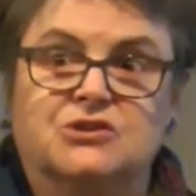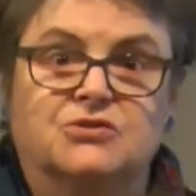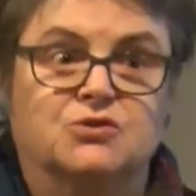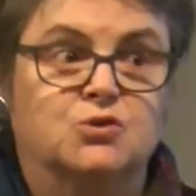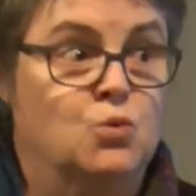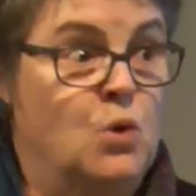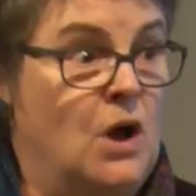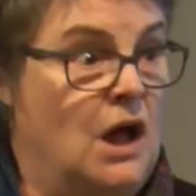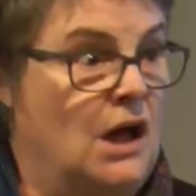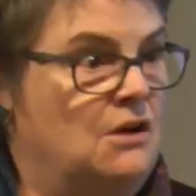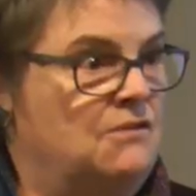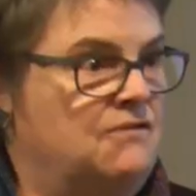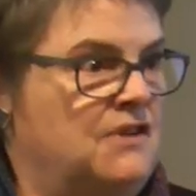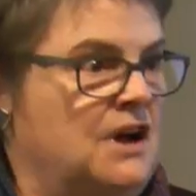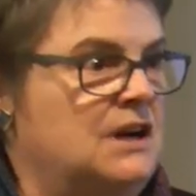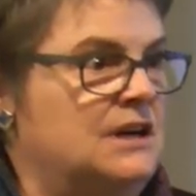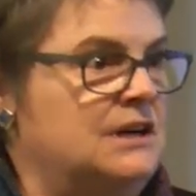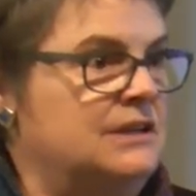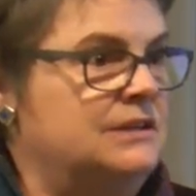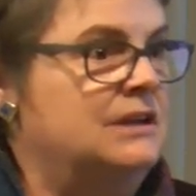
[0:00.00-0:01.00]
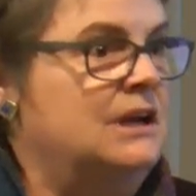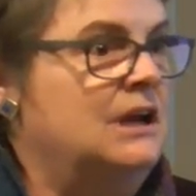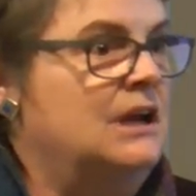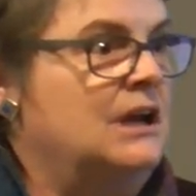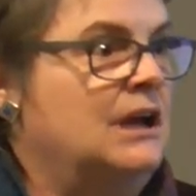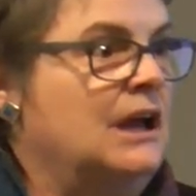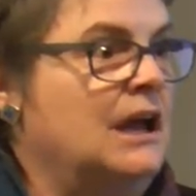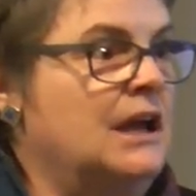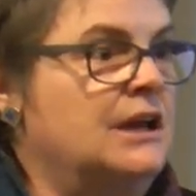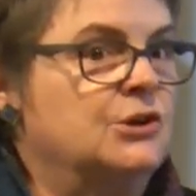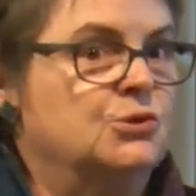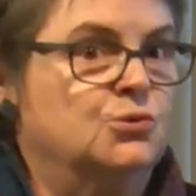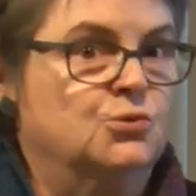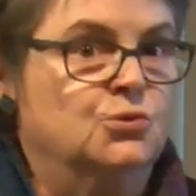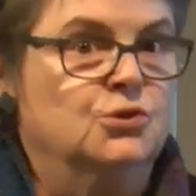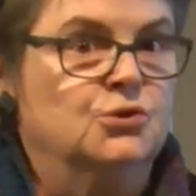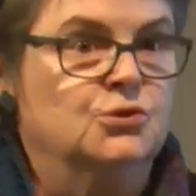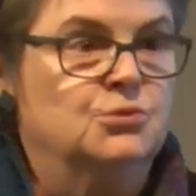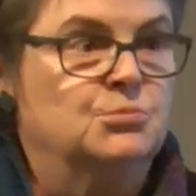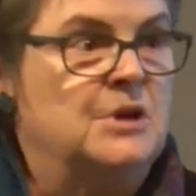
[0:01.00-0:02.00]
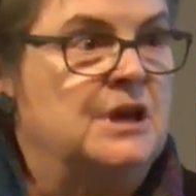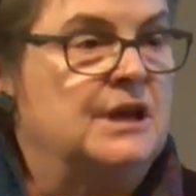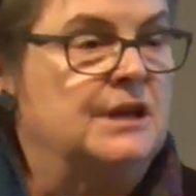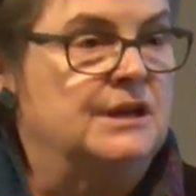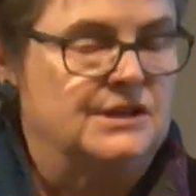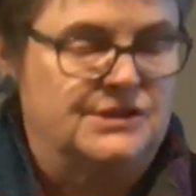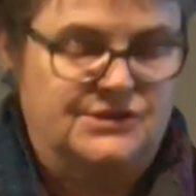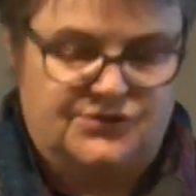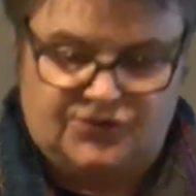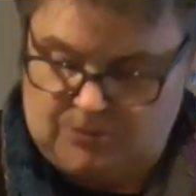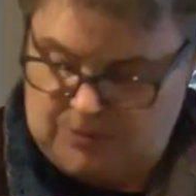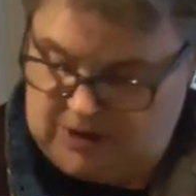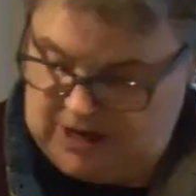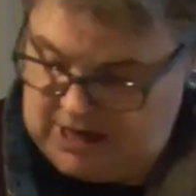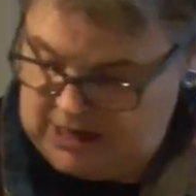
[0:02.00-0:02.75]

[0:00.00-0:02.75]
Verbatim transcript: of 12 on, and a groom his from the